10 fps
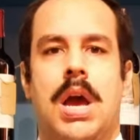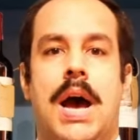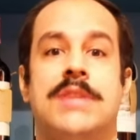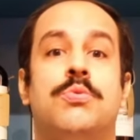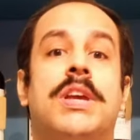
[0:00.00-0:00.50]

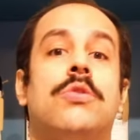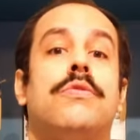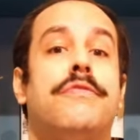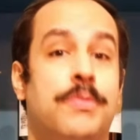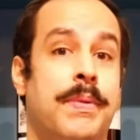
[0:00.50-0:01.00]
As regards the
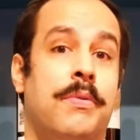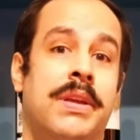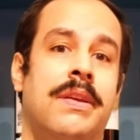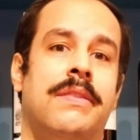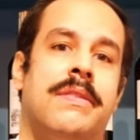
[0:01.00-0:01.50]
food
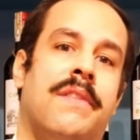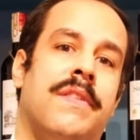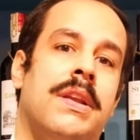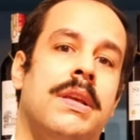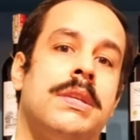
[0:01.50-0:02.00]
pairing,
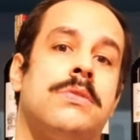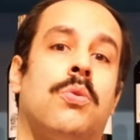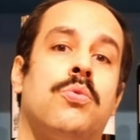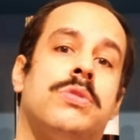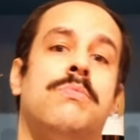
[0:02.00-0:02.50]
Tavel is a
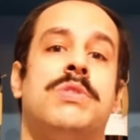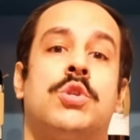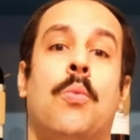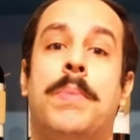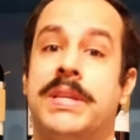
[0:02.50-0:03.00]
rosé with
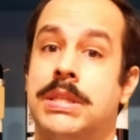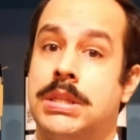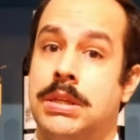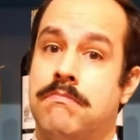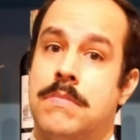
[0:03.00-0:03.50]
complexity